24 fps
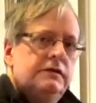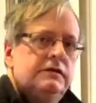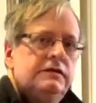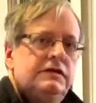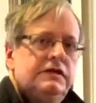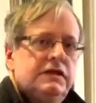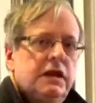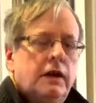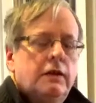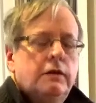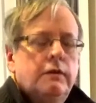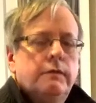
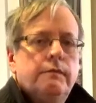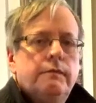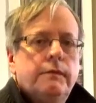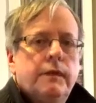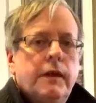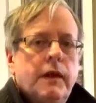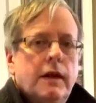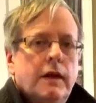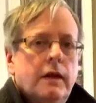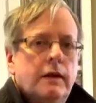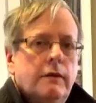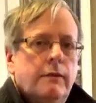So,
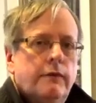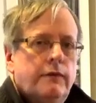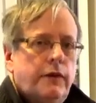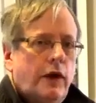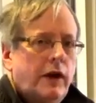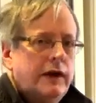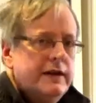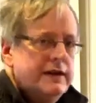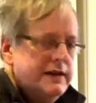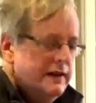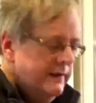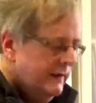
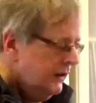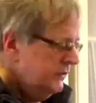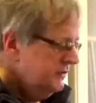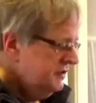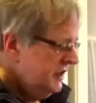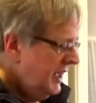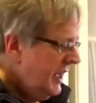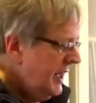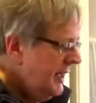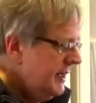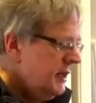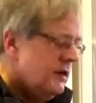finding
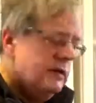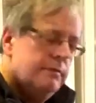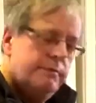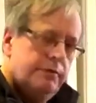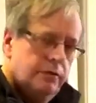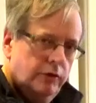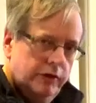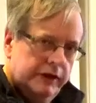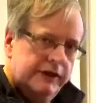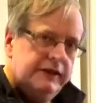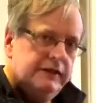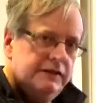those anchor
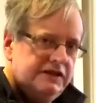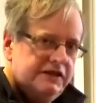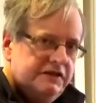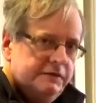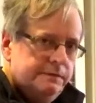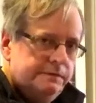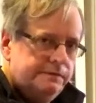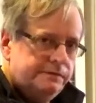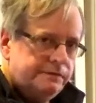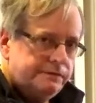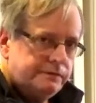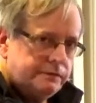points,